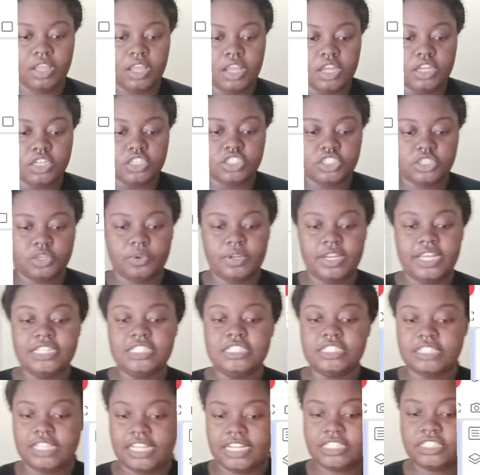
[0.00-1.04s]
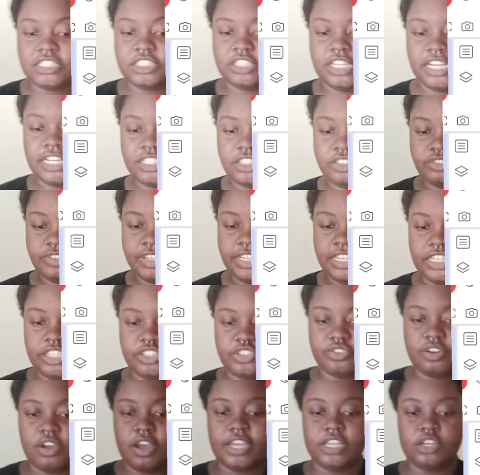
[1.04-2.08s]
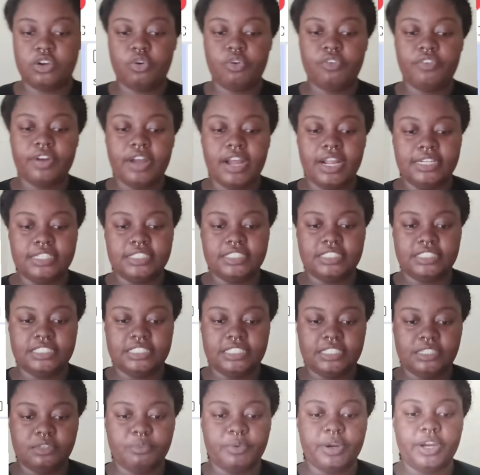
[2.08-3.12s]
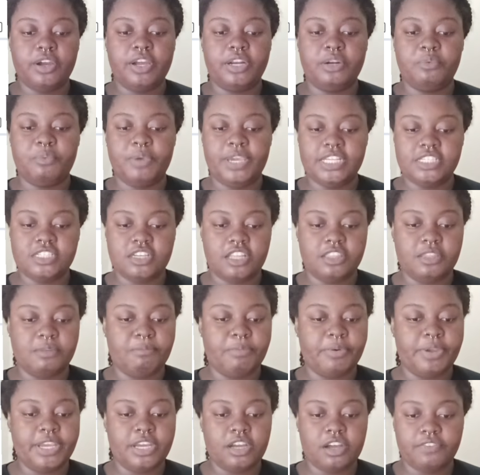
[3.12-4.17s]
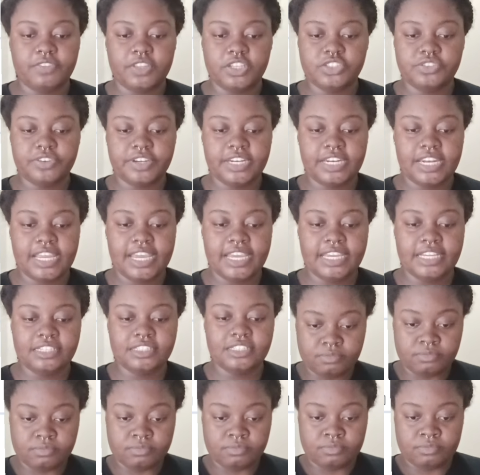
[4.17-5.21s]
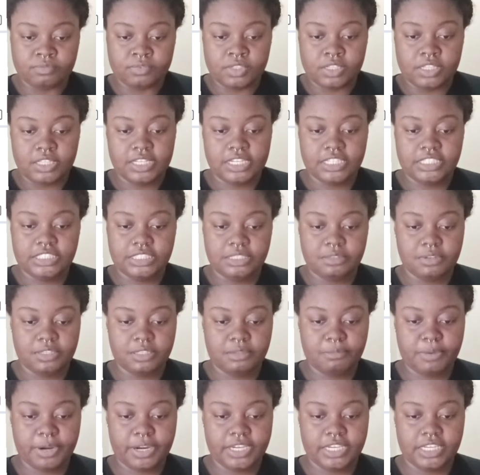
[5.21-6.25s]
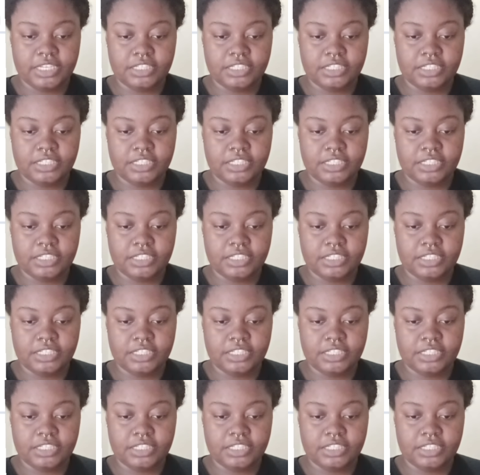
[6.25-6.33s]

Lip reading: So let's really draw it over and see. We're going to wait on the break of the trend line. Let's see what the market